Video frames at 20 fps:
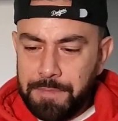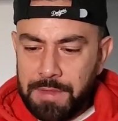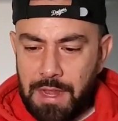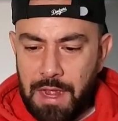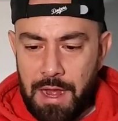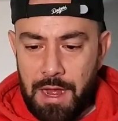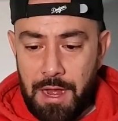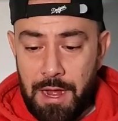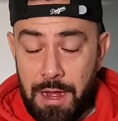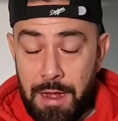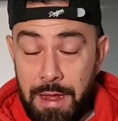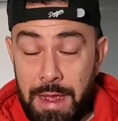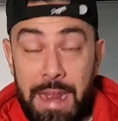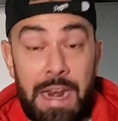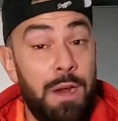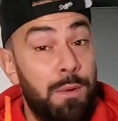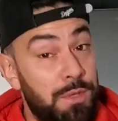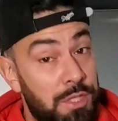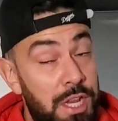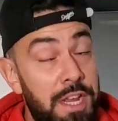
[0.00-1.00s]
And
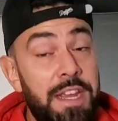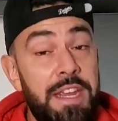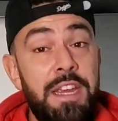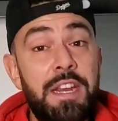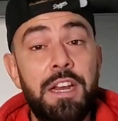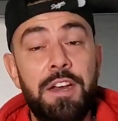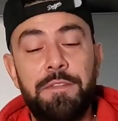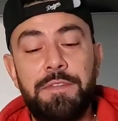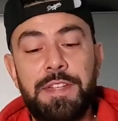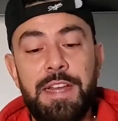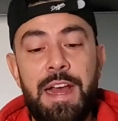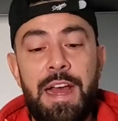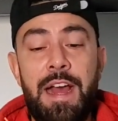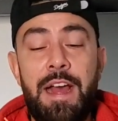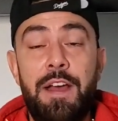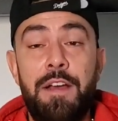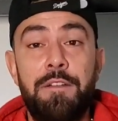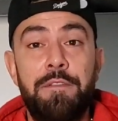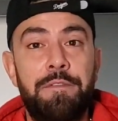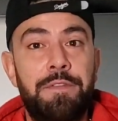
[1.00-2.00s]
I was lucky enough to
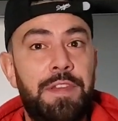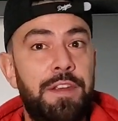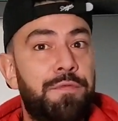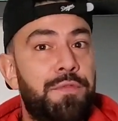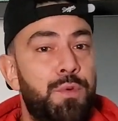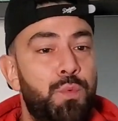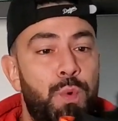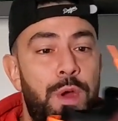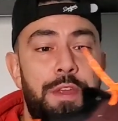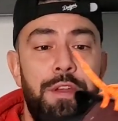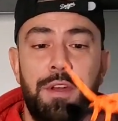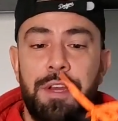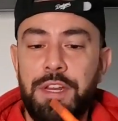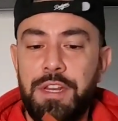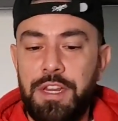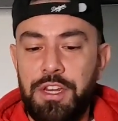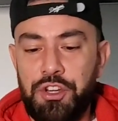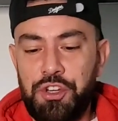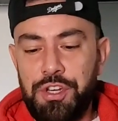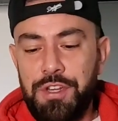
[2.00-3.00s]
have different weather
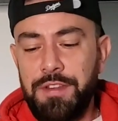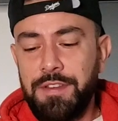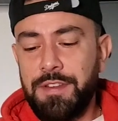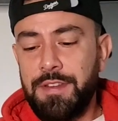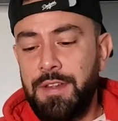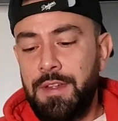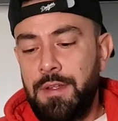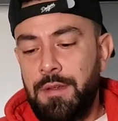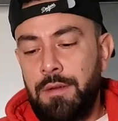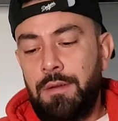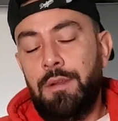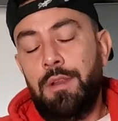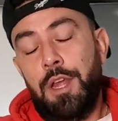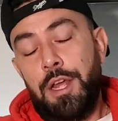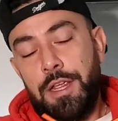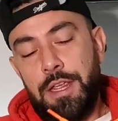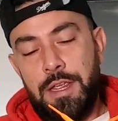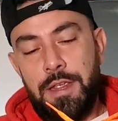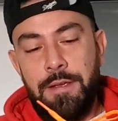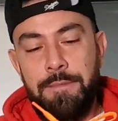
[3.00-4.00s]
conditions.
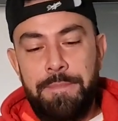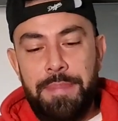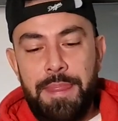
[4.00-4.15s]
Lucky.